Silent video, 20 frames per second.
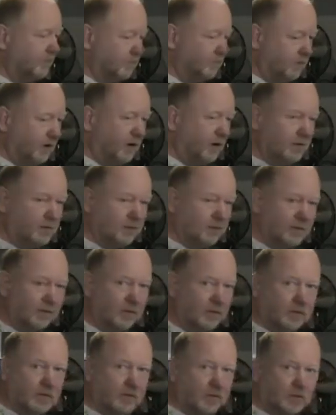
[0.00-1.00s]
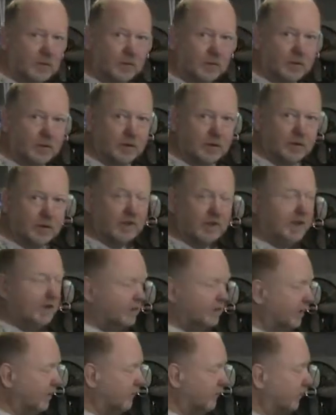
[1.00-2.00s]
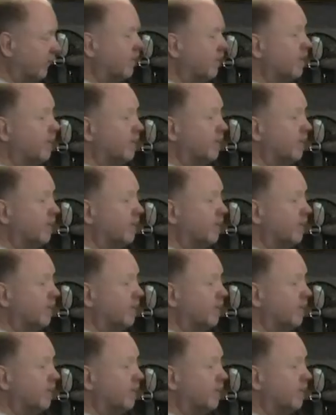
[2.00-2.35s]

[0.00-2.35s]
faster than the singles, and it's less effort.